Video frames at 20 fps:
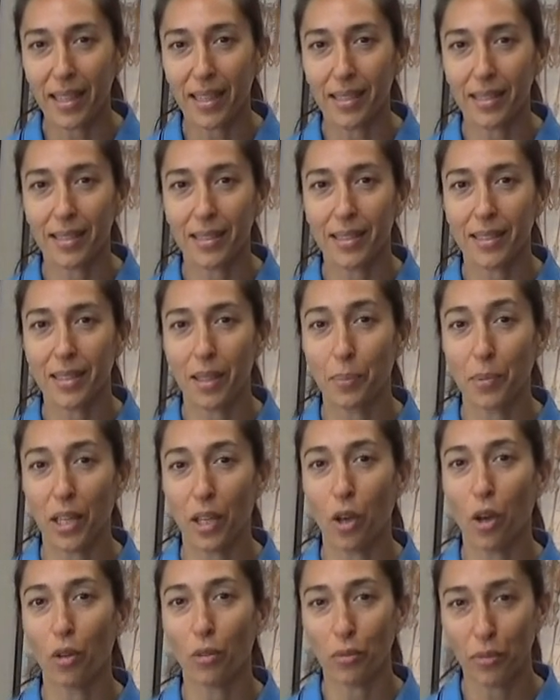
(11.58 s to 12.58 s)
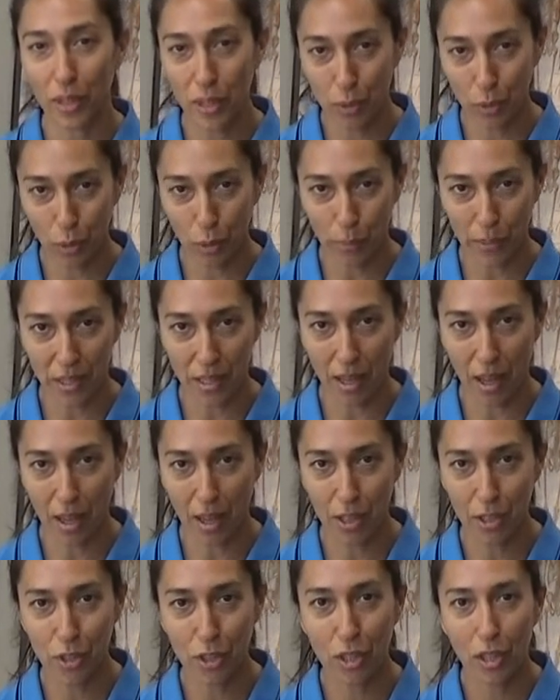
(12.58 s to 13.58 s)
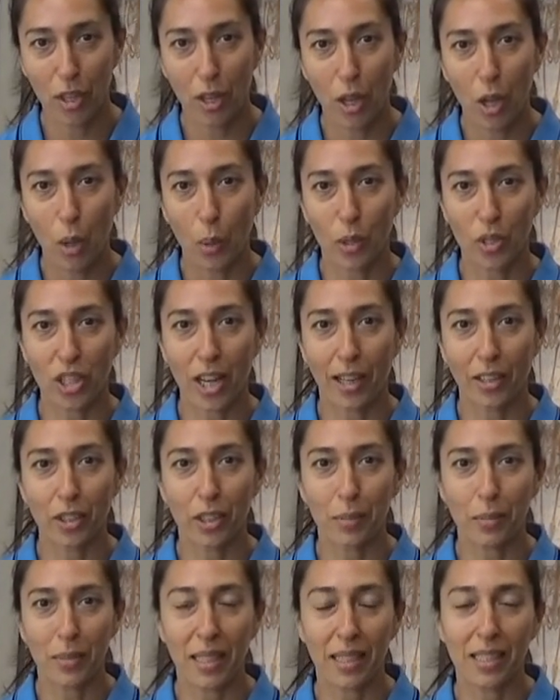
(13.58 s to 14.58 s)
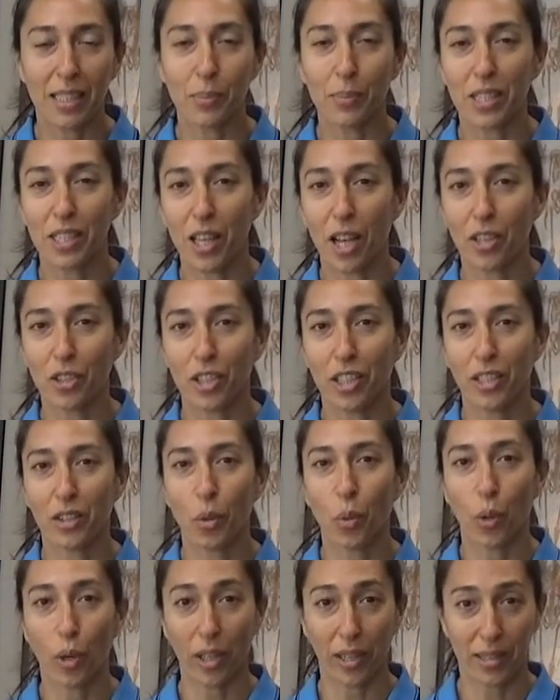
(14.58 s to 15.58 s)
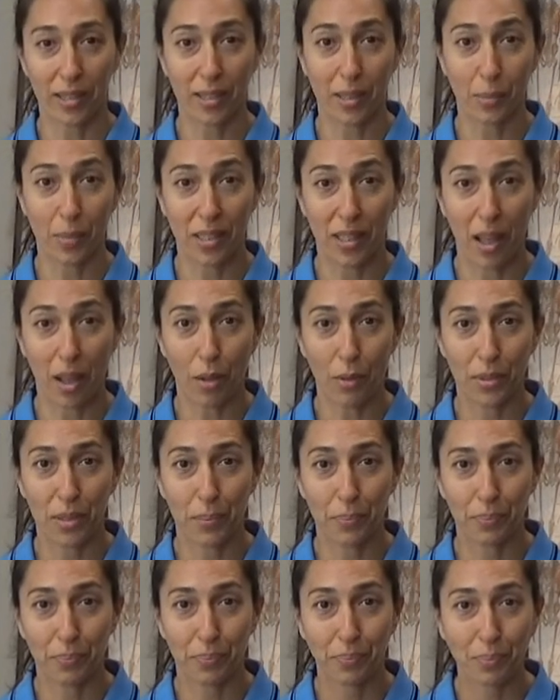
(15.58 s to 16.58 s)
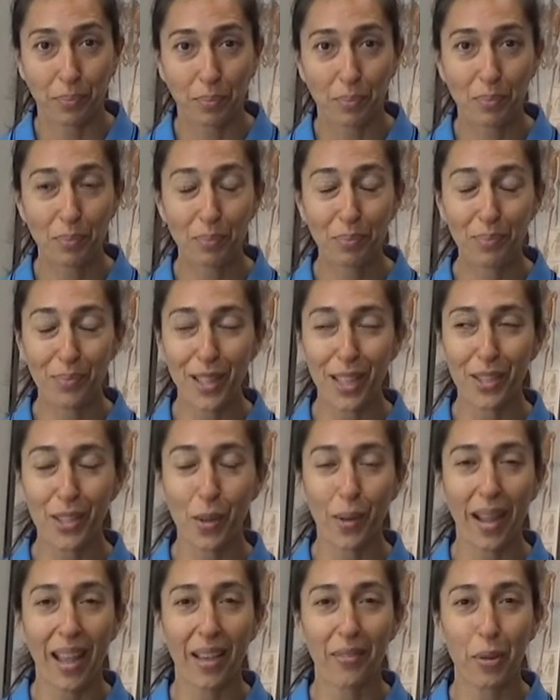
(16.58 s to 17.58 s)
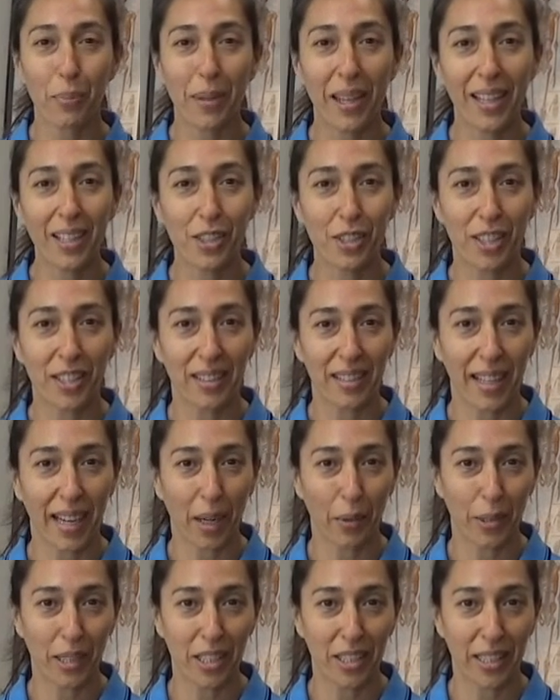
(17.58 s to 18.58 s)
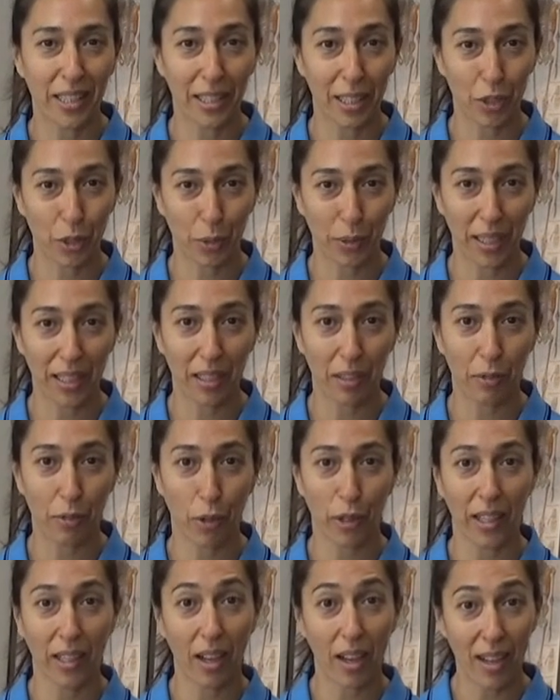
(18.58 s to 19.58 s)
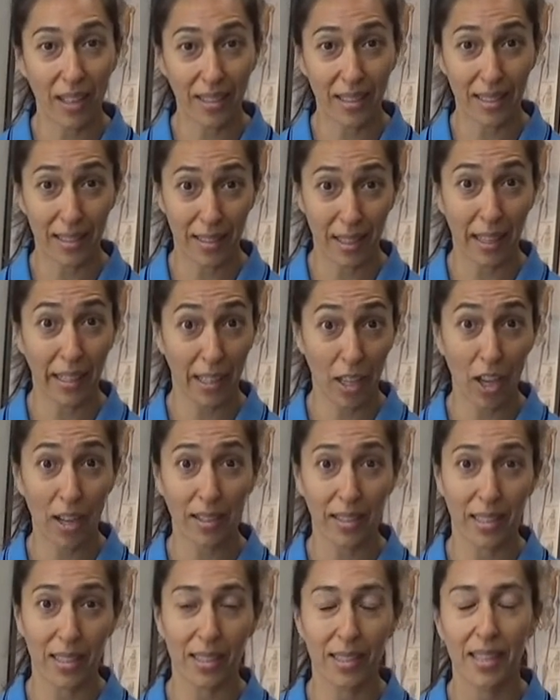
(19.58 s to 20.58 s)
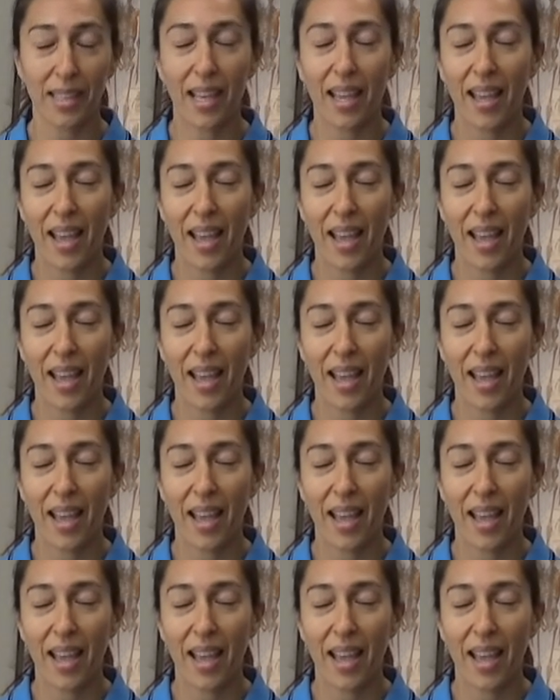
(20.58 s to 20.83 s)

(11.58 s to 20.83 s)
is something called visceral massage, which actually means massaging the organs themselves. So I have a patient that I recently treated for incontinence,